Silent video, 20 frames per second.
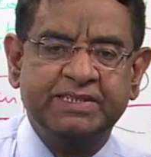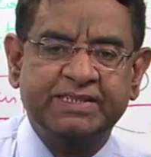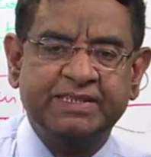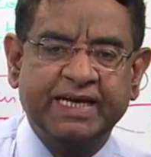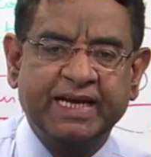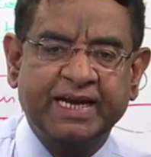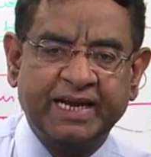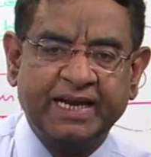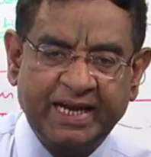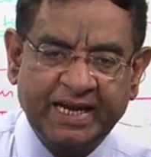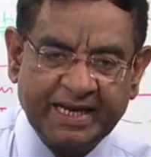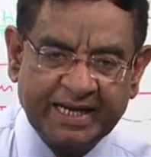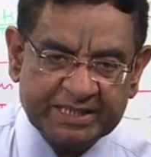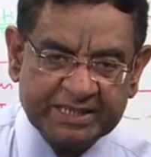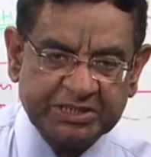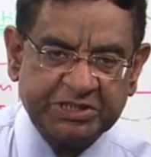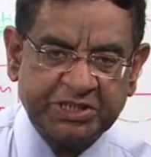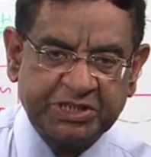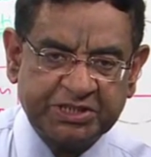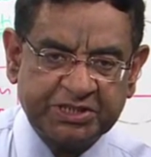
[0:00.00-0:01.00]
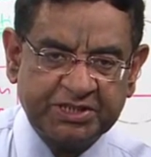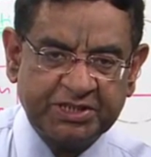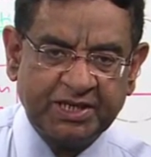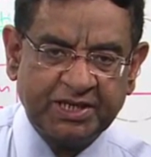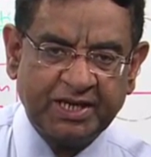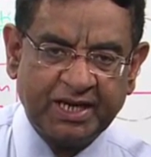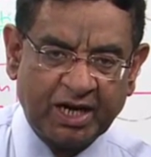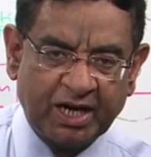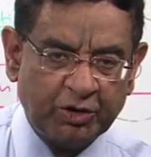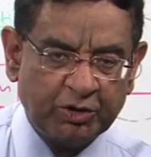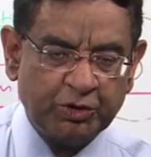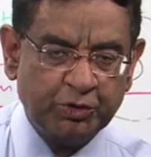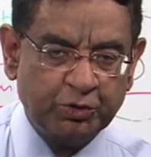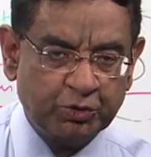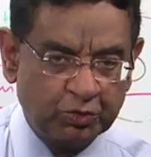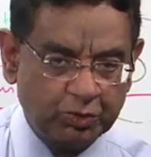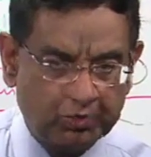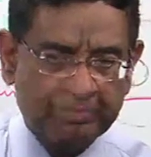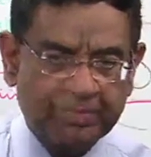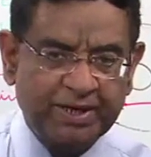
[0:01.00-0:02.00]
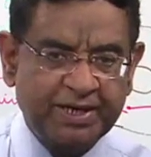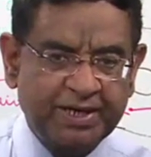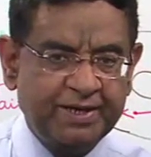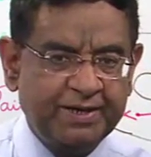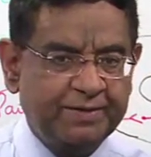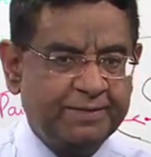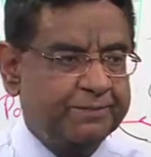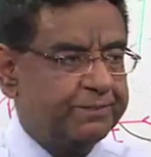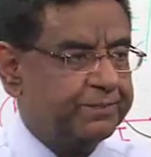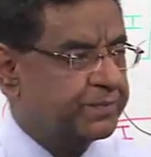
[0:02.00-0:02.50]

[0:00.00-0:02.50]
is a relay station. Now you know the meaning.